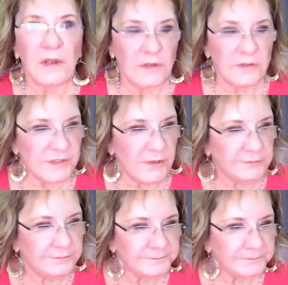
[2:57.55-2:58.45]

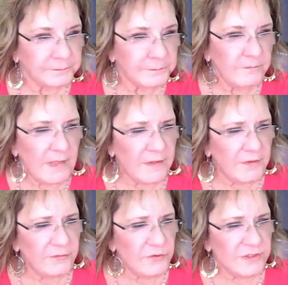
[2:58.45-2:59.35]
Also,
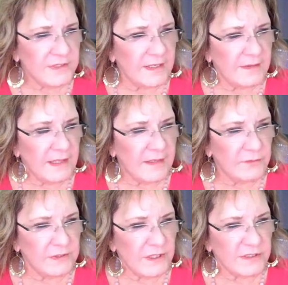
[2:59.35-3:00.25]
the first day
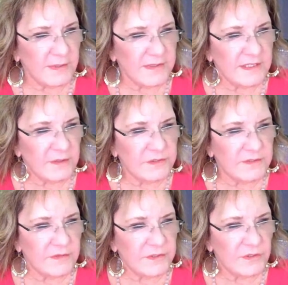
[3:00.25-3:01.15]
that we talked about Secrets
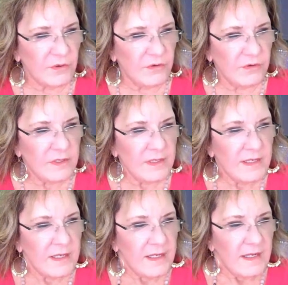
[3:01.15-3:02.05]
of the Soul
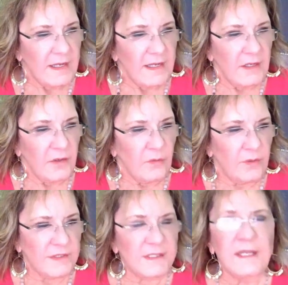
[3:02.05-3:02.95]

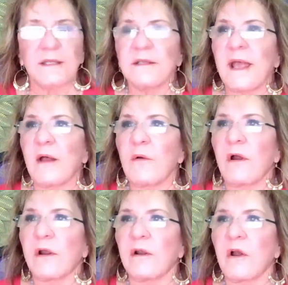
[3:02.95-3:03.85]
was how
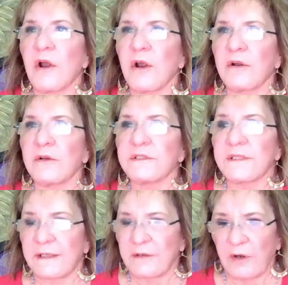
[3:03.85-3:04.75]
our heart
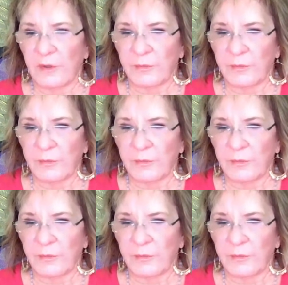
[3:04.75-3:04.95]
and our